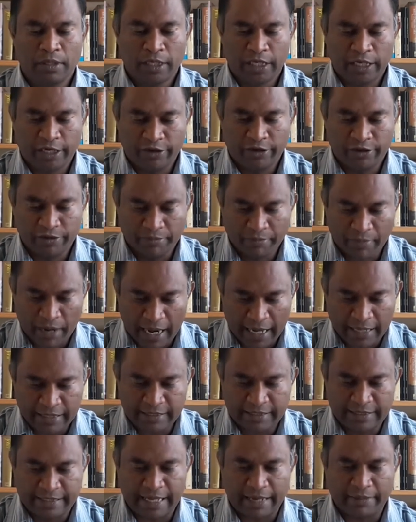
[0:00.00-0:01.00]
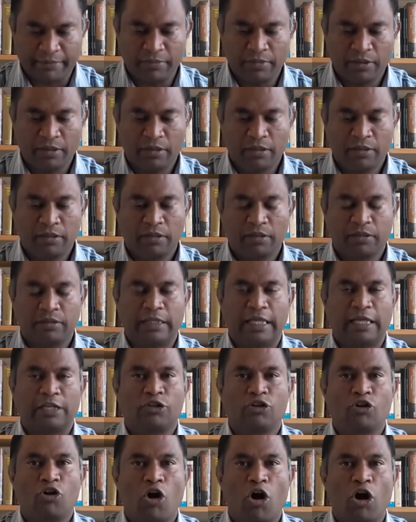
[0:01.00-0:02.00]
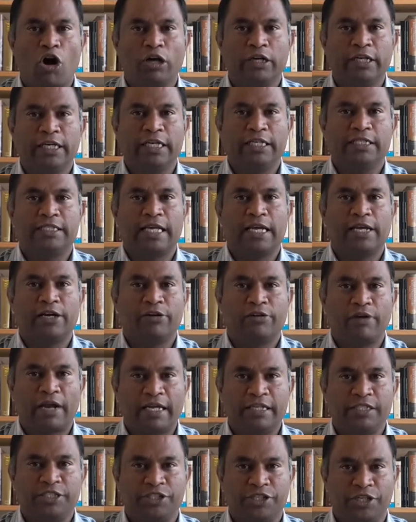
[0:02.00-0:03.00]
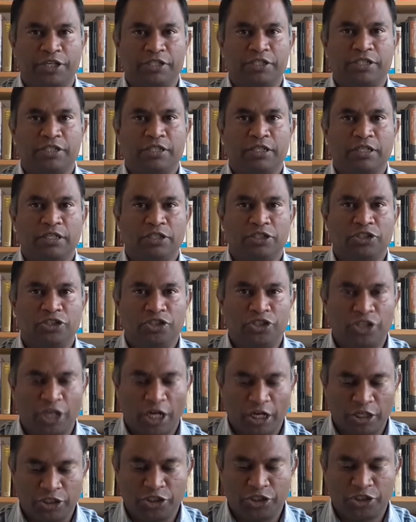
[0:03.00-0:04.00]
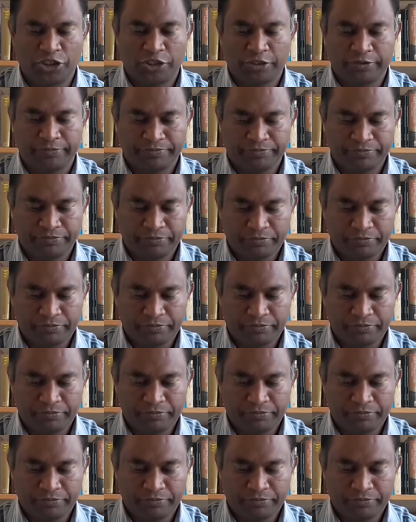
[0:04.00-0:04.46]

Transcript: He reminds them that God is a righteous judge.